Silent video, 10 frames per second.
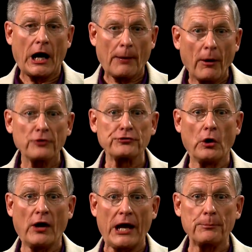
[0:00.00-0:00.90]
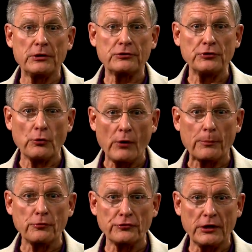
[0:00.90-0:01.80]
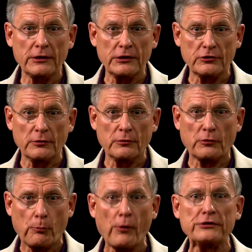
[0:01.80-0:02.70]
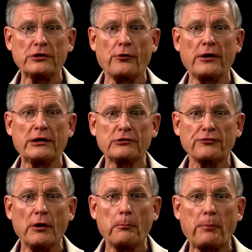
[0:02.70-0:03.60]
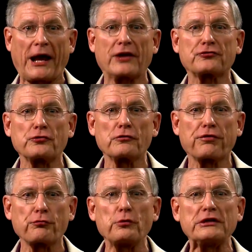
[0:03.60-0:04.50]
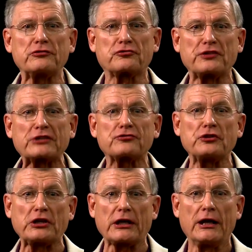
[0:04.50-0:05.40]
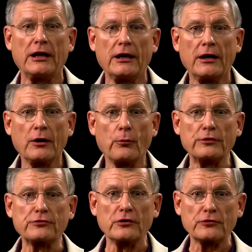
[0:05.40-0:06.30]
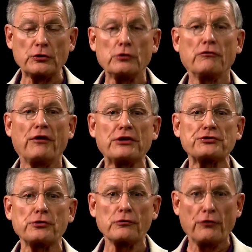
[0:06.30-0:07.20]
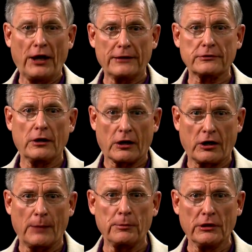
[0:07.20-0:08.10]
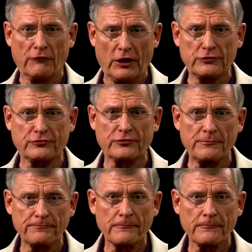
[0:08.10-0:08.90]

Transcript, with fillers: I'm also happy to represent and to bring you greetings from Pastor 360, which is a new venture that a couple of us,